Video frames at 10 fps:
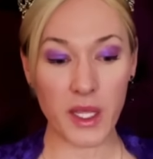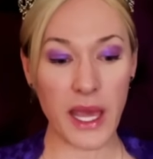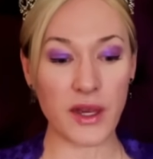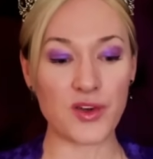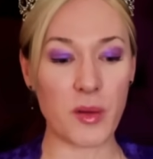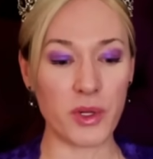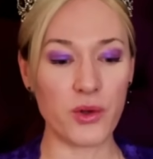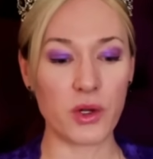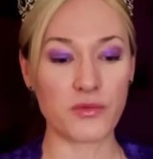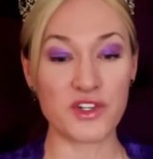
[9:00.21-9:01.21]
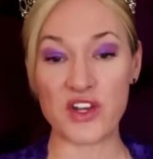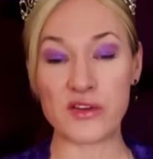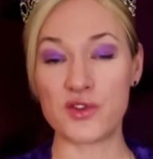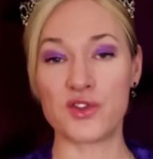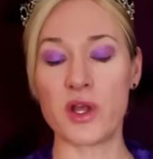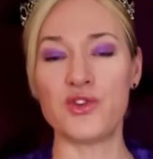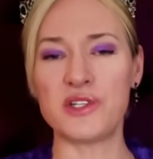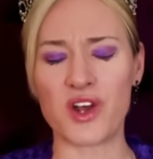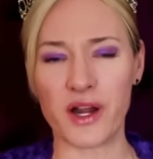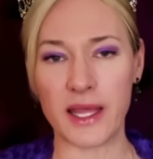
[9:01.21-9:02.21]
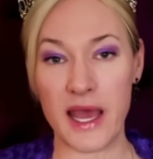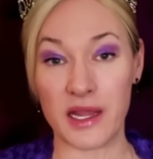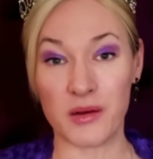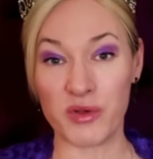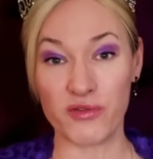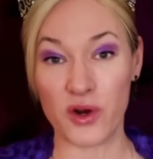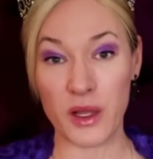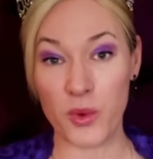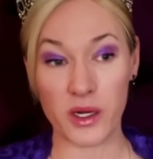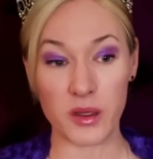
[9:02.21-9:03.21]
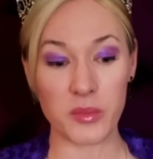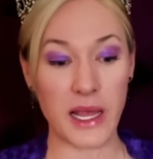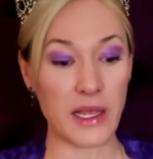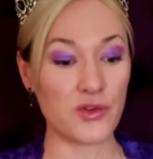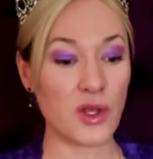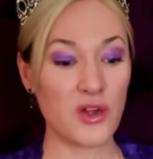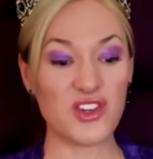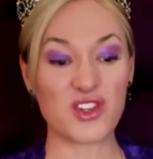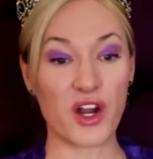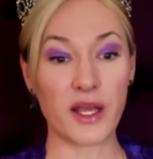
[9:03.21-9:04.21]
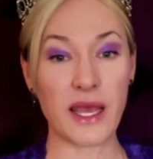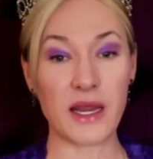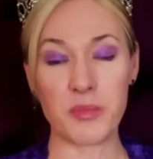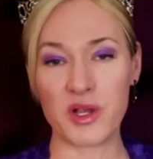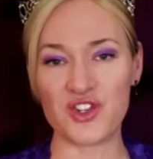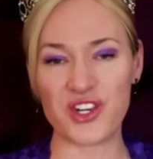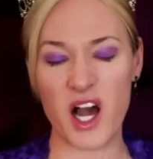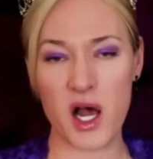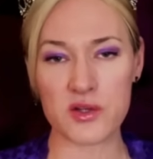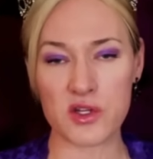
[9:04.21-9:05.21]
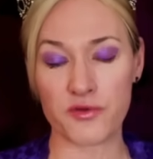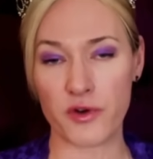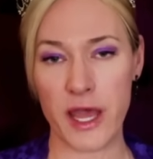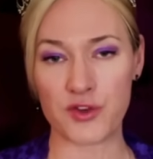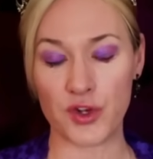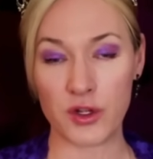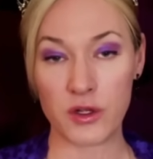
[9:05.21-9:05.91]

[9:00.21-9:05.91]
Kate W couldn't resist, so she's going to get it before anyone complains. She's going to get it because she asked for it.